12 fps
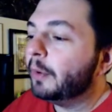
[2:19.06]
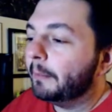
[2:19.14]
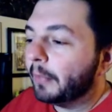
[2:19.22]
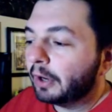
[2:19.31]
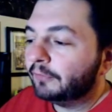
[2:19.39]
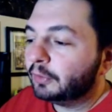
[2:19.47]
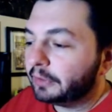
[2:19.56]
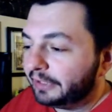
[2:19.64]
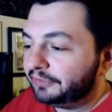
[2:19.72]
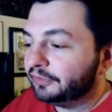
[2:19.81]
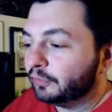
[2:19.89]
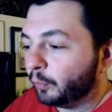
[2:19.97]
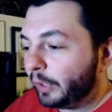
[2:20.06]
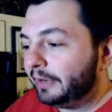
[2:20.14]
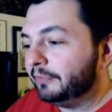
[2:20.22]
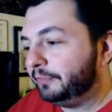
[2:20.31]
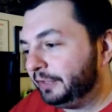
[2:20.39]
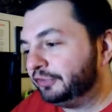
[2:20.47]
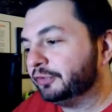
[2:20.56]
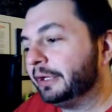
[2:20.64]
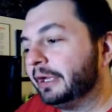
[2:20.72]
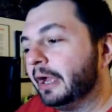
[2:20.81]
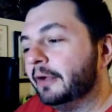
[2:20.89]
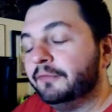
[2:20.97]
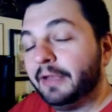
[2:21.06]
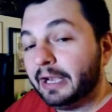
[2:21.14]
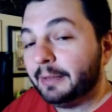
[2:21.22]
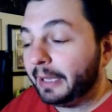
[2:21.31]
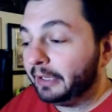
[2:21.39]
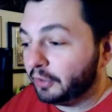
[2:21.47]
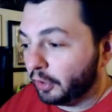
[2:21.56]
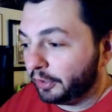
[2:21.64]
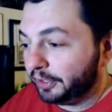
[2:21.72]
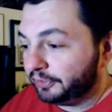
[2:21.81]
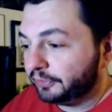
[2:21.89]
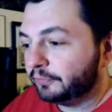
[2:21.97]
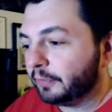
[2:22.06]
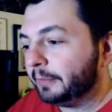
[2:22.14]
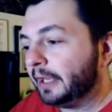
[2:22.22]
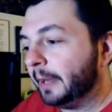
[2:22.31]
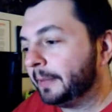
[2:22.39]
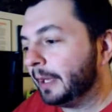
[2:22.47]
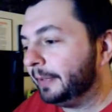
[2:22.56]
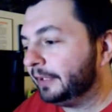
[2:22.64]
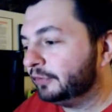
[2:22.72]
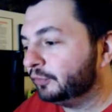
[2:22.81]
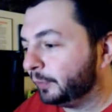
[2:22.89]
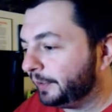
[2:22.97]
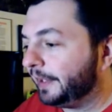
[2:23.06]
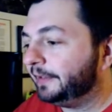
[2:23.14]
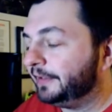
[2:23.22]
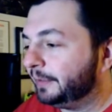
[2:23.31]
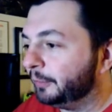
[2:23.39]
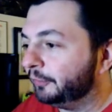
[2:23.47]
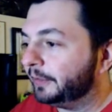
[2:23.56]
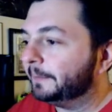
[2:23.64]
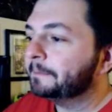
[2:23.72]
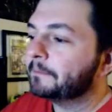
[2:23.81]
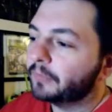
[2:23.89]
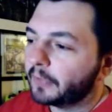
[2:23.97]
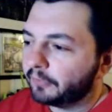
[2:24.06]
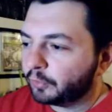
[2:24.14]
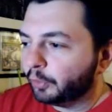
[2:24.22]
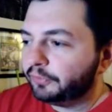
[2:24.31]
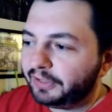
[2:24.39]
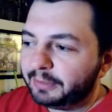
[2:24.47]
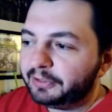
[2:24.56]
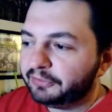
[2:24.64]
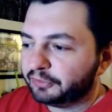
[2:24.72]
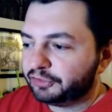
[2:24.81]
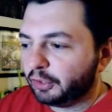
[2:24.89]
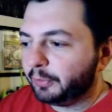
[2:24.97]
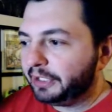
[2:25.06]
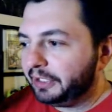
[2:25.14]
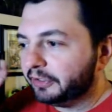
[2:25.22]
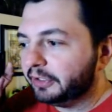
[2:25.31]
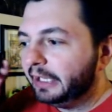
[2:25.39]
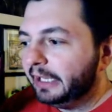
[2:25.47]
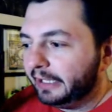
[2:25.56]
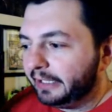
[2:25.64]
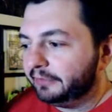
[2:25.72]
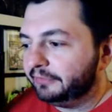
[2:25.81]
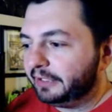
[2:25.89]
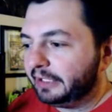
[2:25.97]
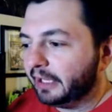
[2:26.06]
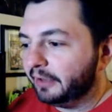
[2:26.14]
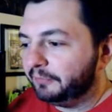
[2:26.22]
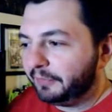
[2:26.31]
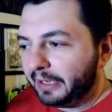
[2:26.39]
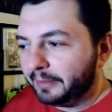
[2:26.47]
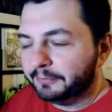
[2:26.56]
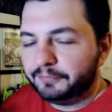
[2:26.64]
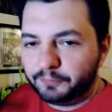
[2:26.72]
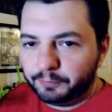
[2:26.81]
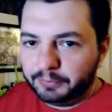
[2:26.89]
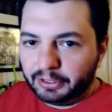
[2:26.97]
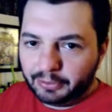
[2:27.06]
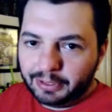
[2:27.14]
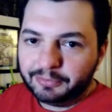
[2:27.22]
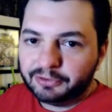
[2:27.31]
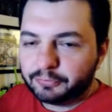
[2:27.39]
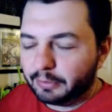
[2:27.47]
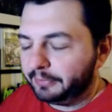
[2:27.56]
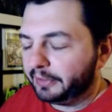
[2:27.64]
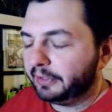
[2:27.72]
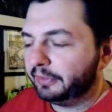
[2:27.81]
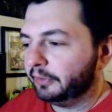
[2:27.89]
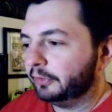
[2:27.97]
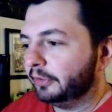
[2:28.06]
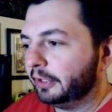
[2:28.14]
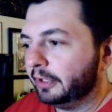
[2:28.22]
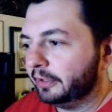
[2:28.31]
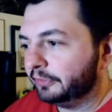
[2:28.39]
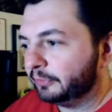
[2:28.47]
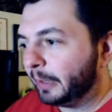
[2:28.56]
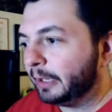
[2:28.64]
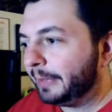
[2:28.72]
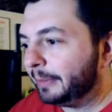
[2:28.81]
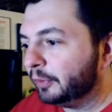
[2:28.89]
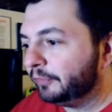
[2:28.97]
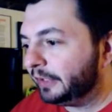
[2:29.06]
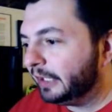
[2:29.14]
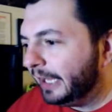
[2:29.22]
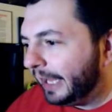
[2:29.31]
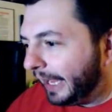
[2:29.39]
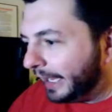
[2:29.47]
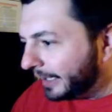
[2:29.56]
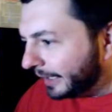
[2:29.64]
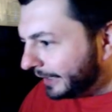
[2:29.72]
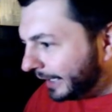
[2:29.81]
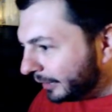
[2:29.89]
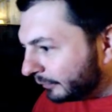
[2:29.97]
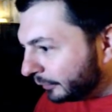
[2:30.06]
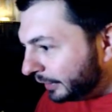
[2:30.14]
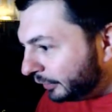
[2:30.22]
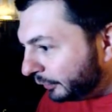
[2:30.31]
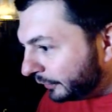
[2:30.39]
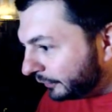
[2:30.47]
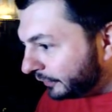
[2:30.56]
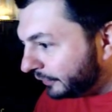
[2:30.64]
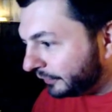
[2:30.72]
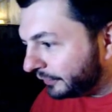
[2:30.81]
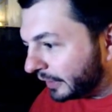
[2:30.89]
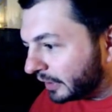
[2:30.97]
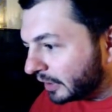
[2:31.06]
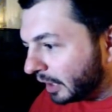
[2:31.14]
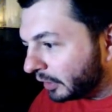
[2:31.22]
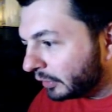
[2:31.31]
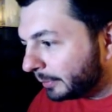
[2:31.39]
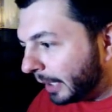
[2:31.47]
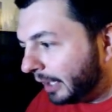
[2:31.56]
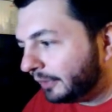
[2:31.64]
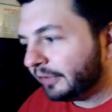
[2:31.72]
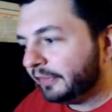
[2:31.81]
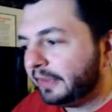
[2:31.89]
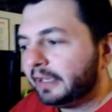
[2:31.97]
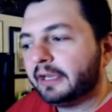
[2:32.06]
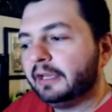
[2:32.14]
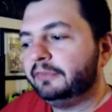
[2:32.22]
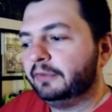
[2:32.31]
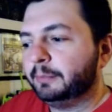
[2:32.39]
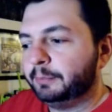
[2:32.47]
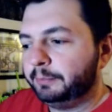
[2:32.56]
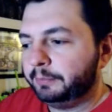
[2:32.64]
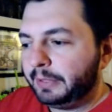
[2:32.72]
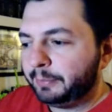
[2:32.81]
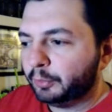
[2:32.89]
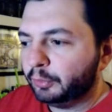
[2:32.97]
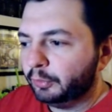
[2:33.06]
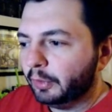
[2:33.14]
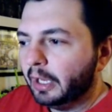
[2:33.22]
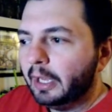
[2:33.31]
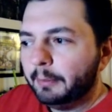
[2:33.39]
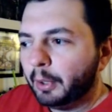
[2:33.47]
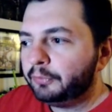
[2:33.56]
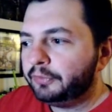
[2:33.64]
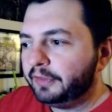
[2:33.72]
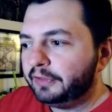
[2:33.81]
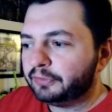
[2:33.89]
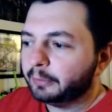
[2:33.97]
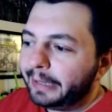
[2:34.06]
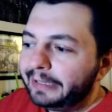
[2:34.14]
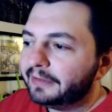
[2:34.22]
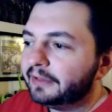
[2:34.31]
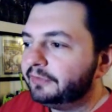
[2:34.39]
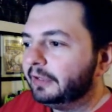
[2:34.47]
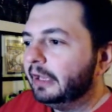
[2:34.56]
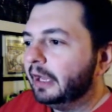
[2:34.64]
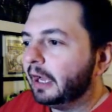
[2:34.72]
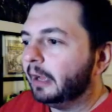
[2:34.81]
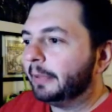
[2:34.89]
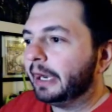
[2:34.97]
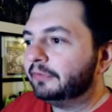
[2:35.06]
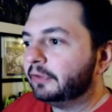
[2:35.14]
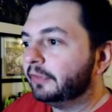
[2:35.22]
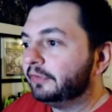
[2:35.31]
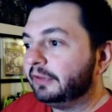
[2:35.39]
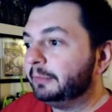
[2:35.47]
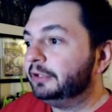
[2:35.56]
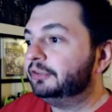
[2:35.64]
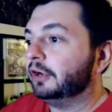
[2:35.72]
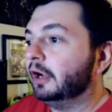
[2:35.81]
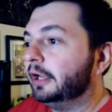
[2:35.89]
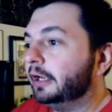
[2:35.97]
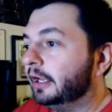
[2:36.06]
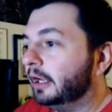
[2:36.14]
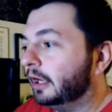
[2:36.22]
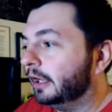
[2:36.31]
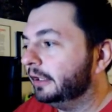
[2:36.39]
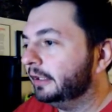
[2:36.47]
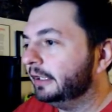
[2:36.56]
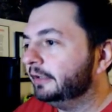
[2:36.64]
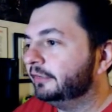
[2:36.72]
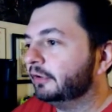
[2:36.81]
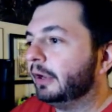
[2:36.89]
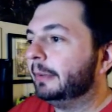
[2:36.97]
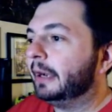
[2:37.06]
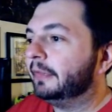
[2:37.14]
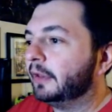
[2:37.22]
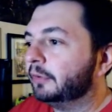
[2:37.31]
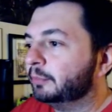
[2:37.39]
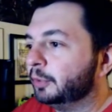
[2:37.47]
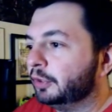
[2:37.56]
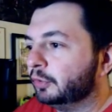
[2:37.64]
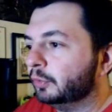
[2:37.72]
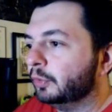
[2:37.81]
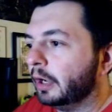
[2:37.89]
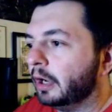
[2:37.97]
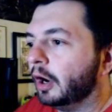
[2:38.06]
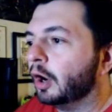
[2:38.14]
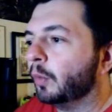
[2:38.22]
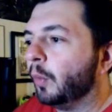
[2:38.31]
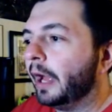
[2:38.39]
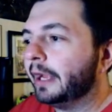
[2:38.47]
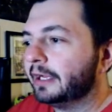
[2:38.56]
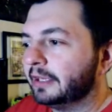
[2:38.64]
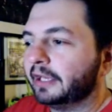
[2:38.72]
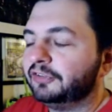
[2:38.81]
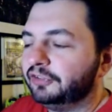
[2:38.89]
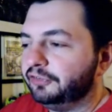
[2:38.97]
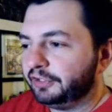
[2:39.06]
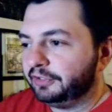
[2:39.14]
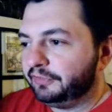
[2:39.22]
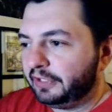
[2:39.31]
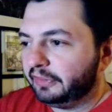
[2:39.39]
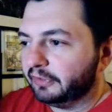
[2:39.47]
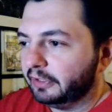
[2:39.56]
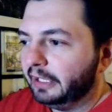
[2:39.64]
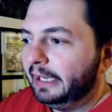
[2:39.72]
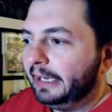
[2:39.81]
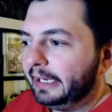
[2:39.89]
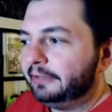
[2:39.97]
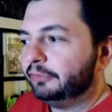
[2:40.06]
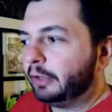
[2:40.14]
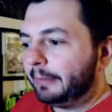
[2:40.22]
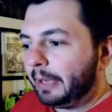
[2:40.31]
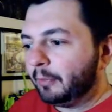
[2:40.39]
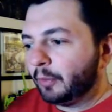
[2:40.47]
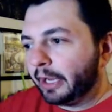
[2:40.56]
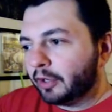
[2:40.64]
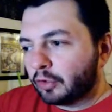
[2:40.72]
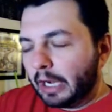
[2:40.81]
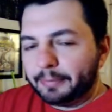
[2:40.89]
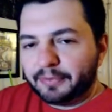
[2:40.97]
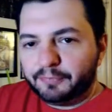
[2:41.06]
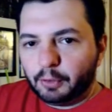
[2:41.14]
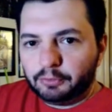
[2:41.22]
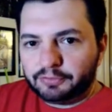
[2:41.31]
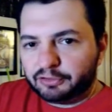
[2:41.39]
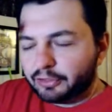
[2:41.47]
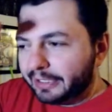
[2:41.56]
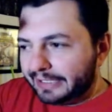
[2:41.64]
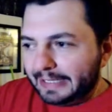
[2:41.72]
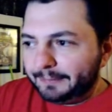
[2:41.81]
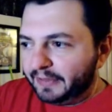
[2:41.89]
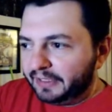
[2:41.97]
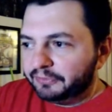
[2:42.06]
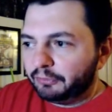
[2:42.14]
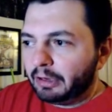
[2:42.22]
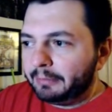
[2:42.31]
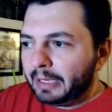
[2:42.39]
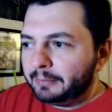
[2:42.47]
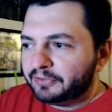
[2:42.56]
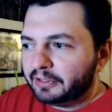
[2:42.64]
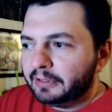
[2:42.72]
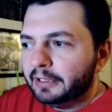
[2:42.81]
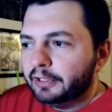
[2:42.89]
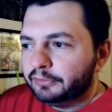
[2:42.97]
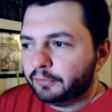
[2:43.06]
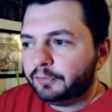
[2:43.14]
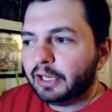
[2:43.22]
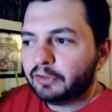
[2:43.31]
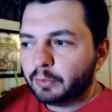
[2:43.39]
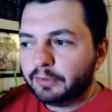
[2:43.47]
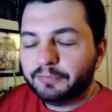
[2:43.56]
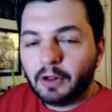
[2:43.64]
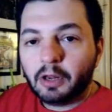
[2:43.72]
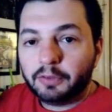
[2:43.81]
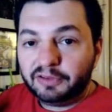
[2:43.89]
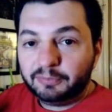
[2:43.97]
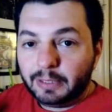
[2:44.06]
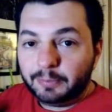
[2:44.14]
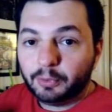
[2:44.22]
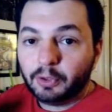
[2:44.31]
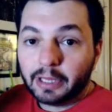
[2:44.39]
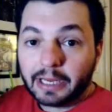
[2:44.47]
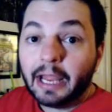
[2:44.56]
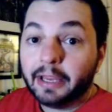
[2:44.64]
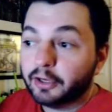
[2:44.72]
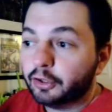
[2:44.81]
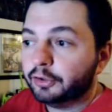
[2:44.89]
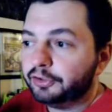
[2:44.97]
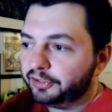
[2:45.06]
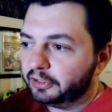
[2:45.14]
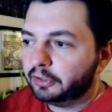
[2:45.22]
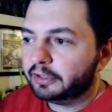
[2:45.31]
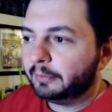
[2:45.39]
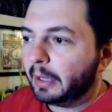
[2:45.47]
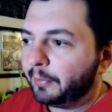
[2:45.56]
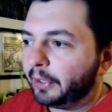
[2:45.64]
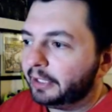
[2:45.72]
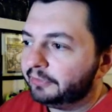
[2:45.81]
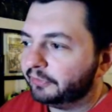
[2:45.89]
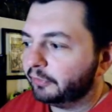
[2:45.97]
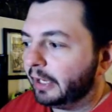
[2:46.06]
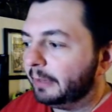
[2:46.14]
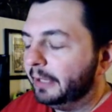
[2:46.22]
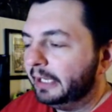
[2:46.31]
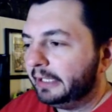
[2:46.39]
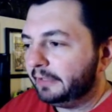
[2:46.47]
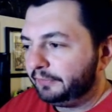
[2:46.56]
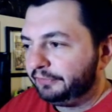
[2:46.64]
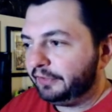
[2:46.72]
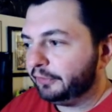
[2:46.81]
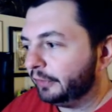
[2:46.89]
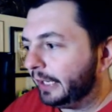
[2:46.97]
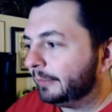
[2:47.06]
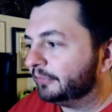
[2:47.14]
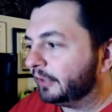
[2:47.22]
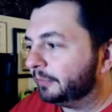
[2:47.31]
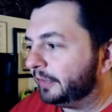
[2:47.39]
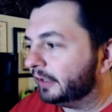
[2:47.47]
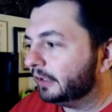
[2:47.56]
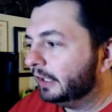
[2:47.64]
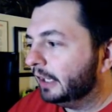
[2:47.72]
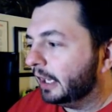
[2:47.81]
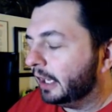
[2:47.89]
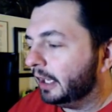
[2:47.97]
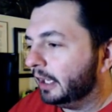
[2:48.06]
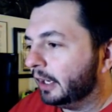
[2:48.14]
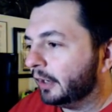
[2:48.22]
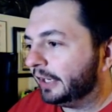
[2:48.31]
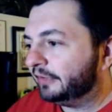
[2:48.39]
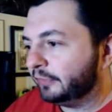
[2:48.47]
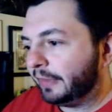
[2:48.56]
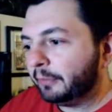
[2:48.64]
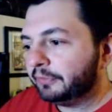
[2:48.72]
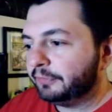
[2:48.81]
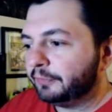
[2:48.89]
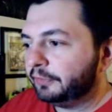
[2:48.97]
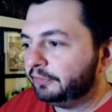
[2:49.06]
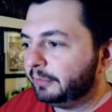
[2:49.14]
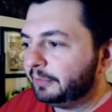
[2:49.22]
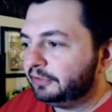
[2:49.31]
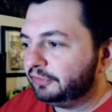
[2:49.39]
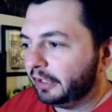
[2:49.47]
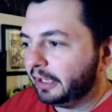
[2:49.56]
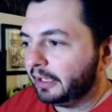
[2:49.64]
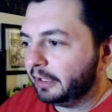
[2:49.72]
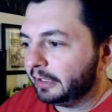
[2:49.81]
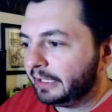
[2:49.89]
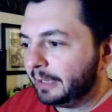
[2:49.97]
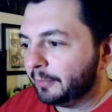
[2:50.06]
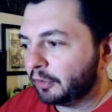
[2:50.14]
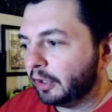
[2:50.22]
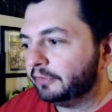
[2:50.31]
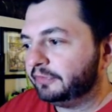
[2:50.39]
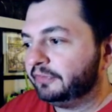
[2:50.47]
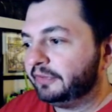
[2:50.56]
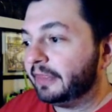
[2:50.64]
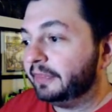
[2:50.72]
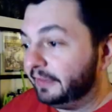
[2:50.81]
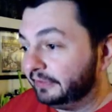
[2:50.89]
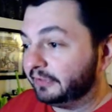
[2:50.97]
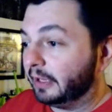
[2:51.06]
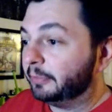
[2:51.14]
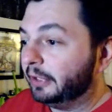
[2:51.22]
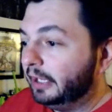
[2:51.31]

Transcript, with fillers: Marvel Legends Wave featuring Venom and Carnage from the upcoming 2018 movie. Of course, the image they're showing here is the uh, Venom you know, image from the third uh, Spider-Man movie, and I can't read who this is. It's like Colorbox, I think, is the people who posted this or made this. Uh, but I saw this image on uh, on Instagram, and I thought it was pretty cool. Uh, RY Collections, you can see their Instagram name. When I crop the photos, I try to keep the Instagram names in. So if you guys want to follow these people, like I encourage it, look them up on Instagram if you see their names up there. Uh, all right, so that was the first image I came across to set this up.